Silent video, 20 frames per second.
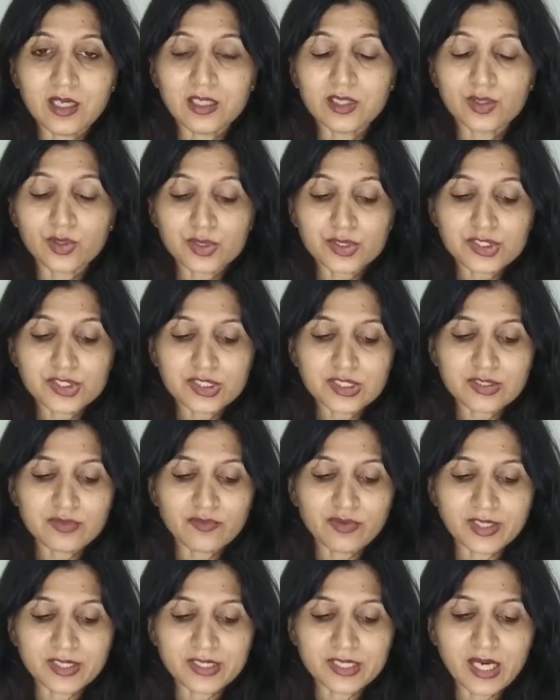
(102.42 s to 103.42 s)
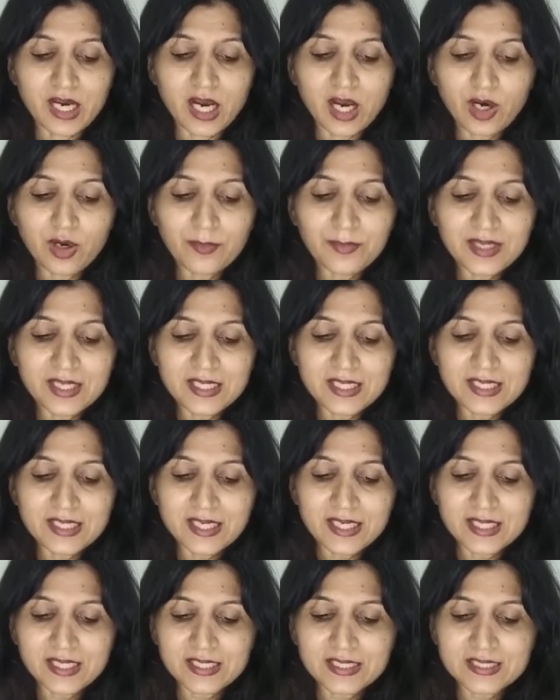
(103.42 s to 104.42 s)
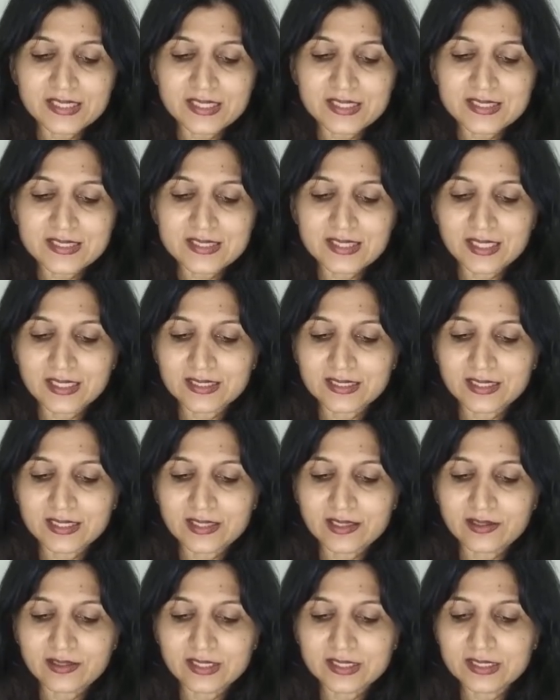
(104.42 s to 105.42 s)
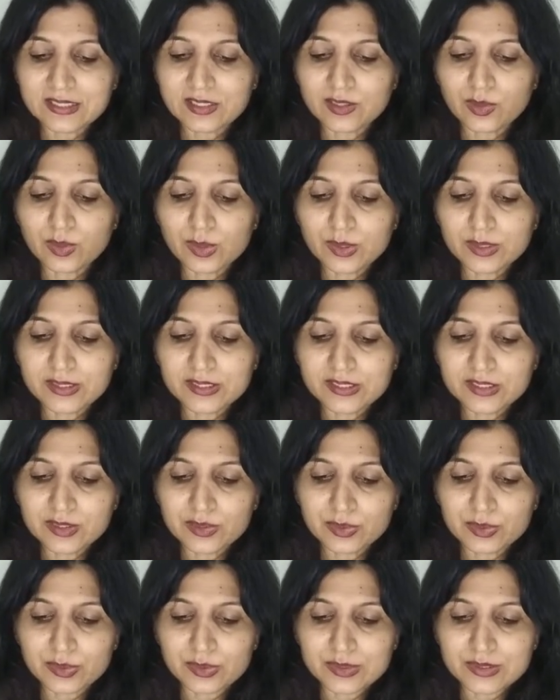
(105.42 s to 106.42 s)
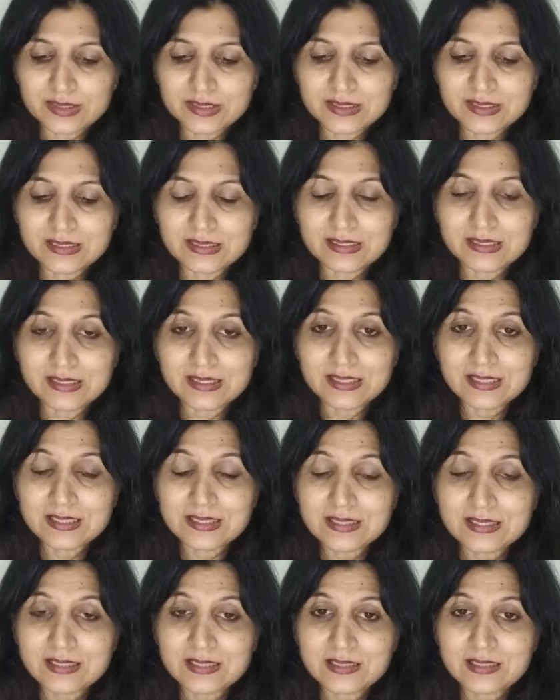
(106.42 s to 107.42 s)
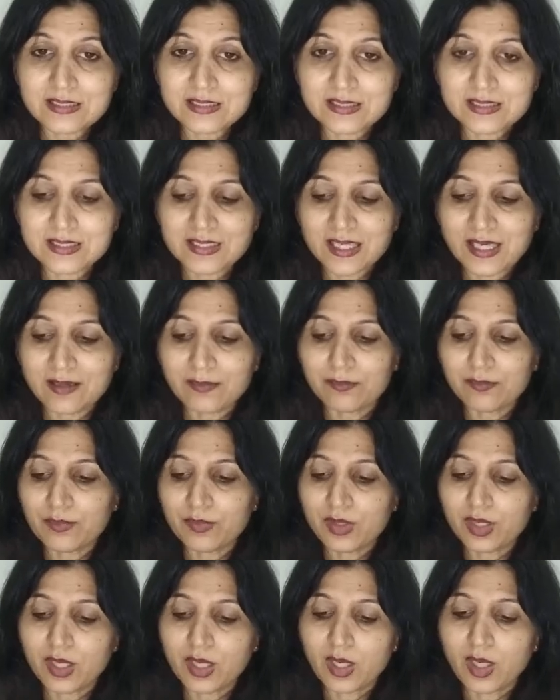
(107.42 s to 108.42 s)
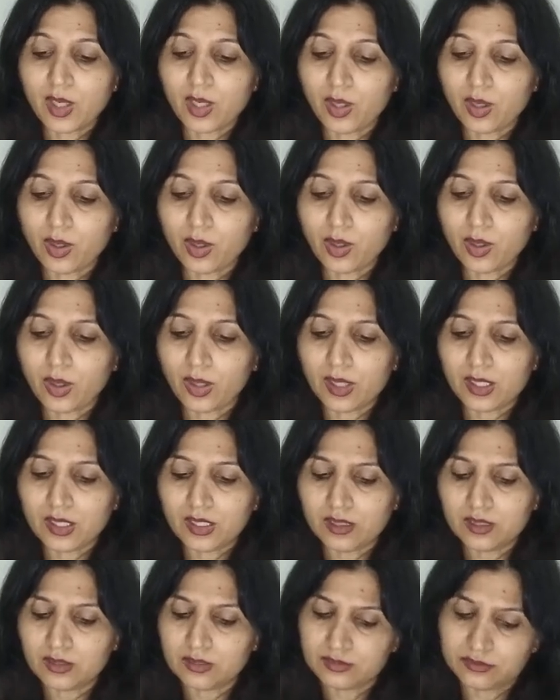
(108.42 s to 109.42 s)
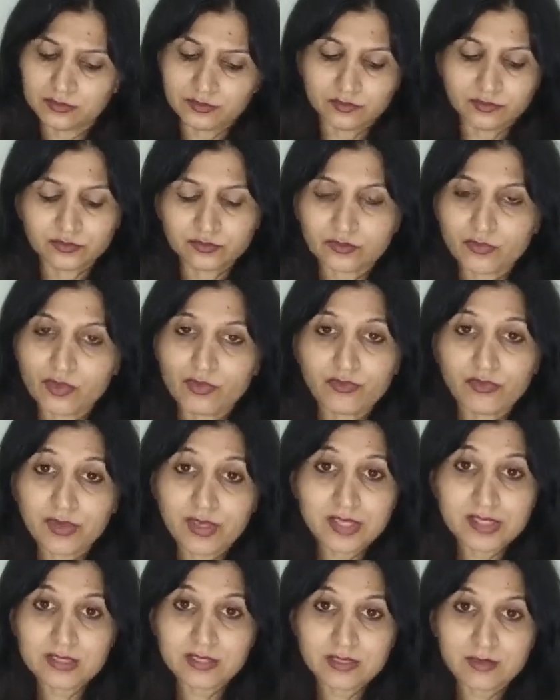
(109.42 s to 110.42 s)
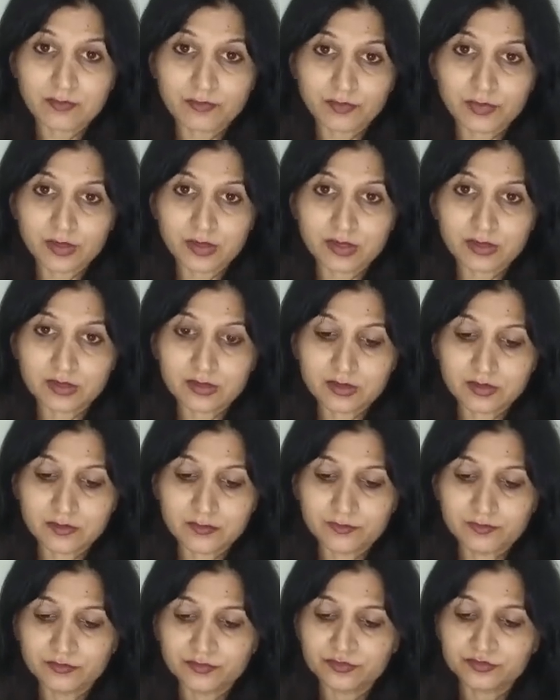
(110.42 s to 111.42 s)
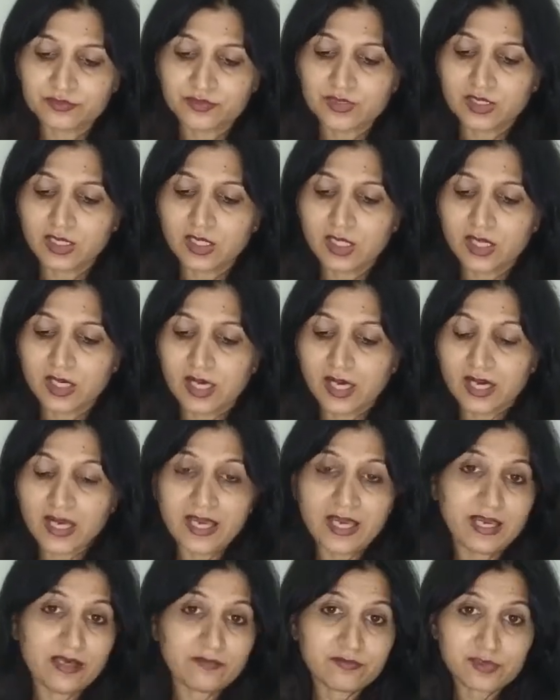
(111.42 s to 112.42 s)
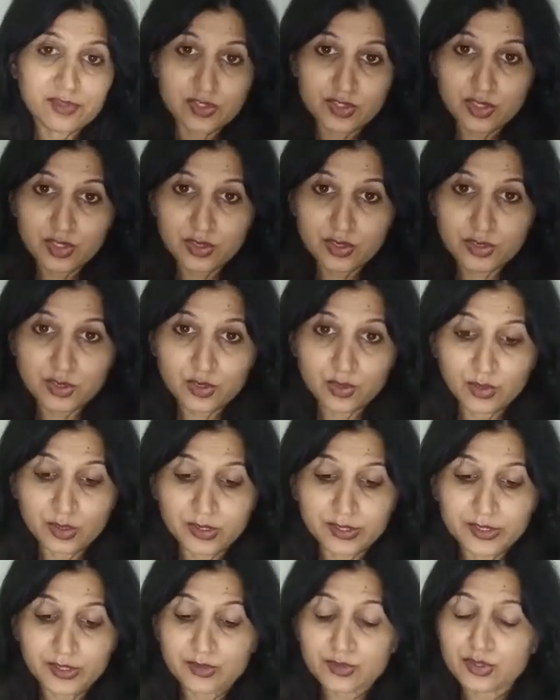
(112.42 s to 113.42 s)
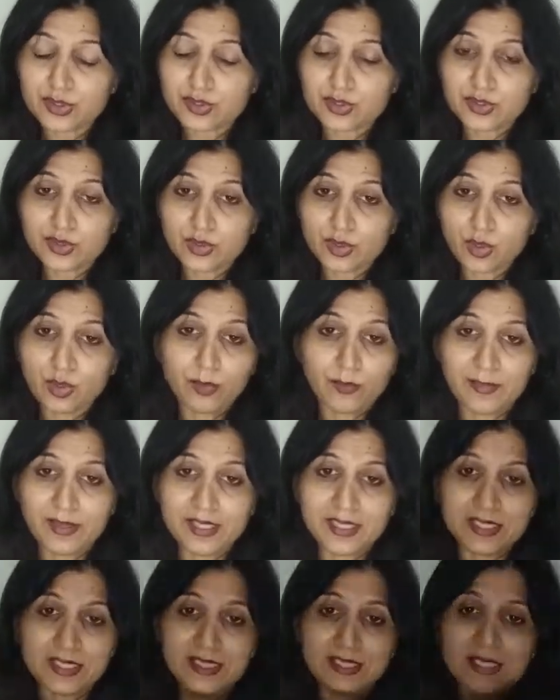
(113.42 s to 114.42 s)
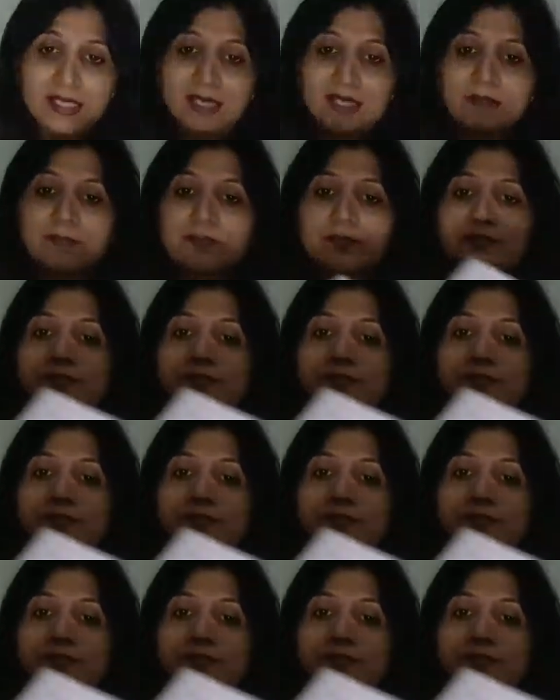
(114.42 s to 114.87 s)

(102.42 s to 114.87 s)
Question 1. How many characters are there in the Golden Goose? List them all. Very simple. I have told you so many times.